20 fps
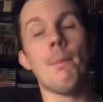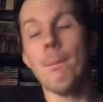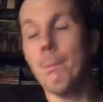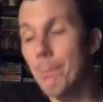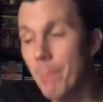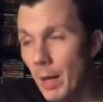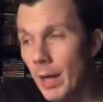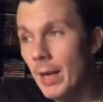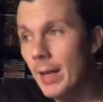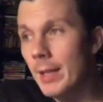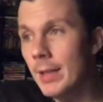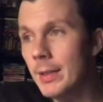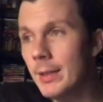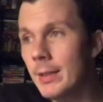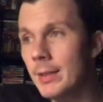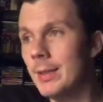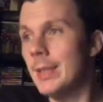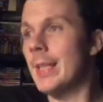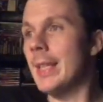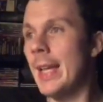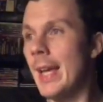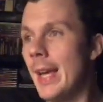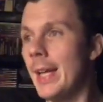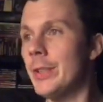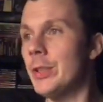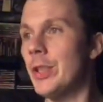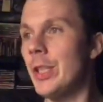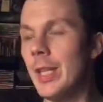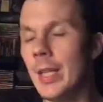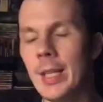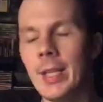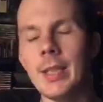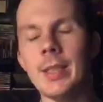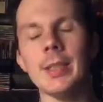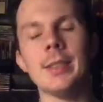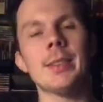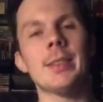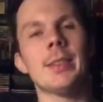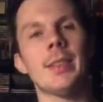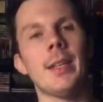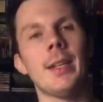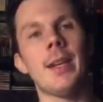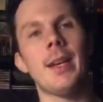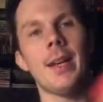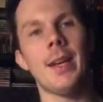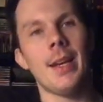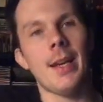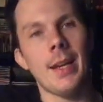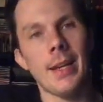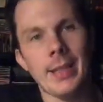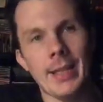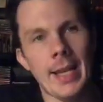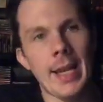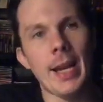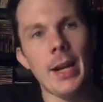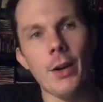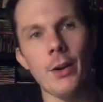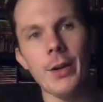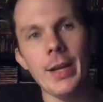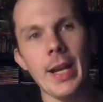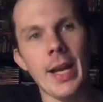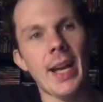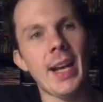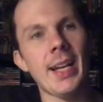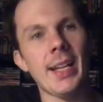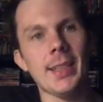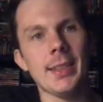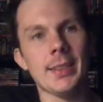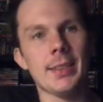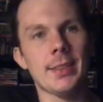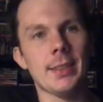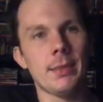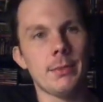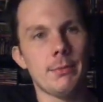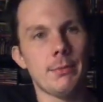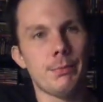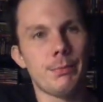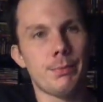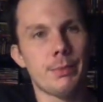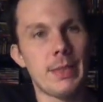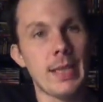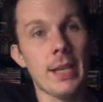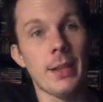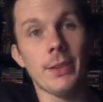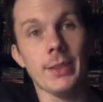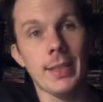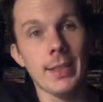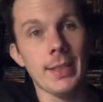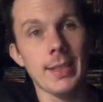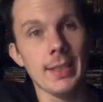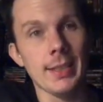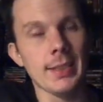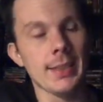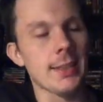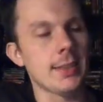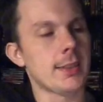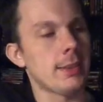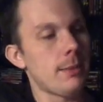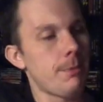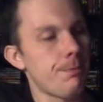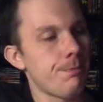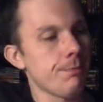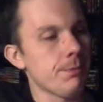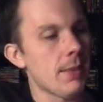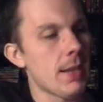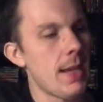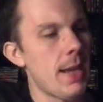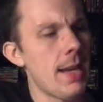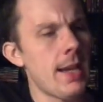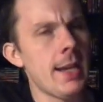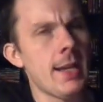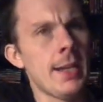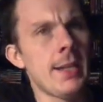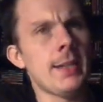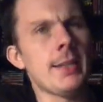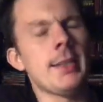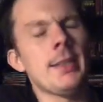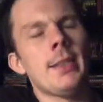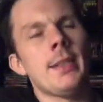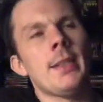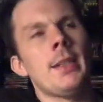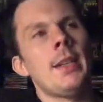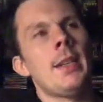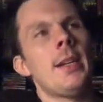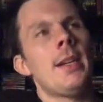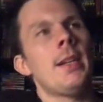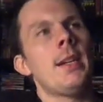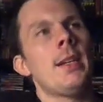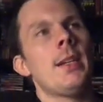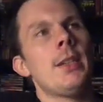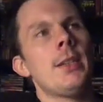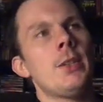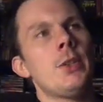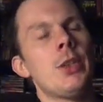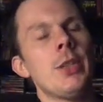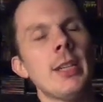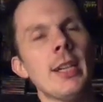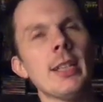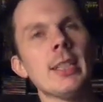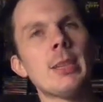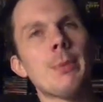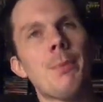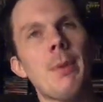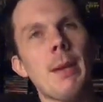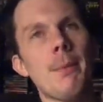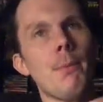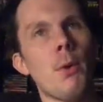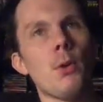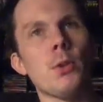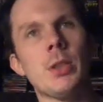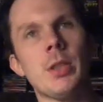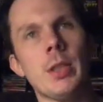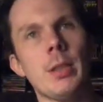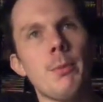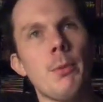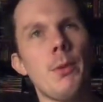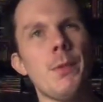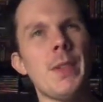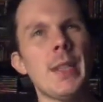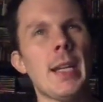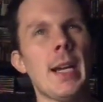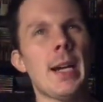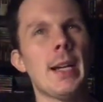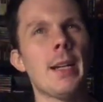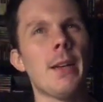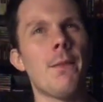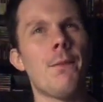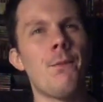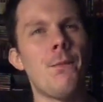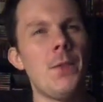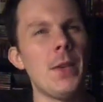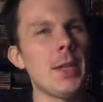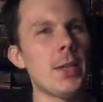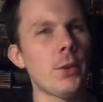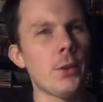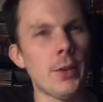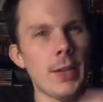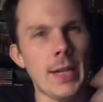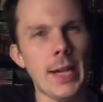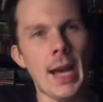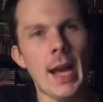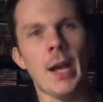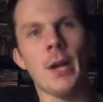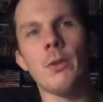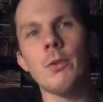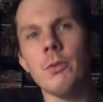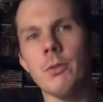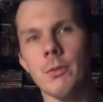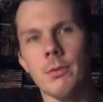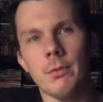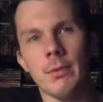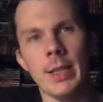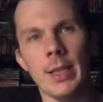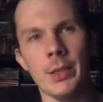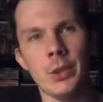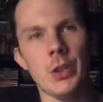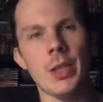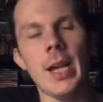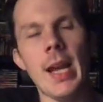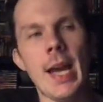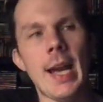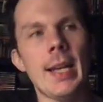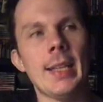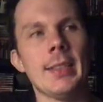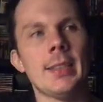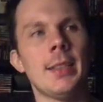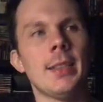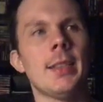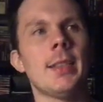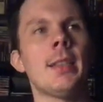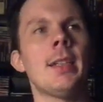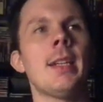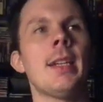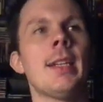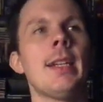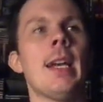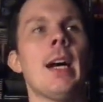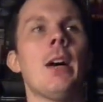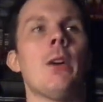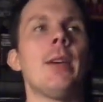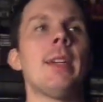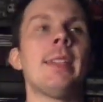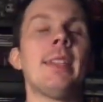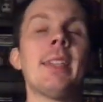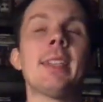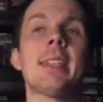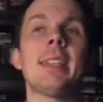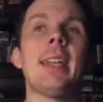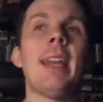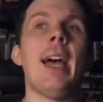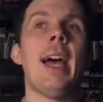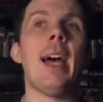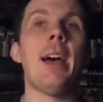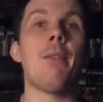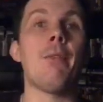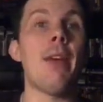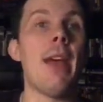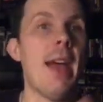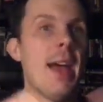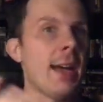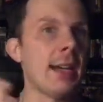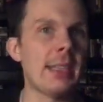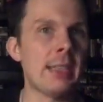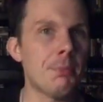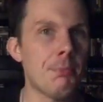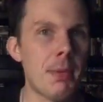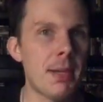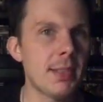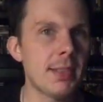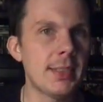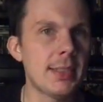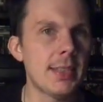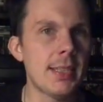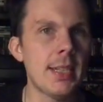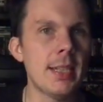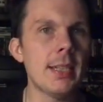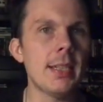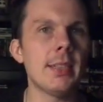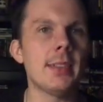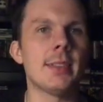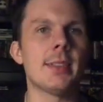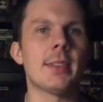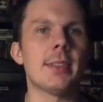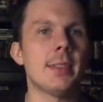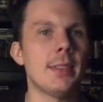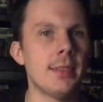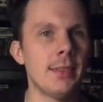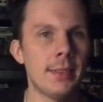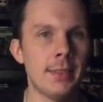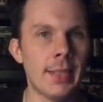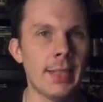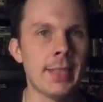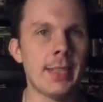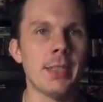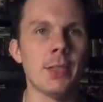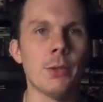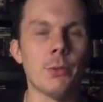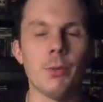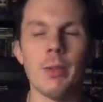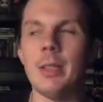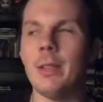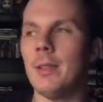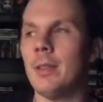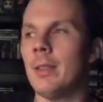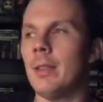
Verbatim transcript: But the catch is Carrie has telekinesis. And she does spend most of the movie kind of figuring out that she has it now, it doesn't have X-Men scenes, like in the re...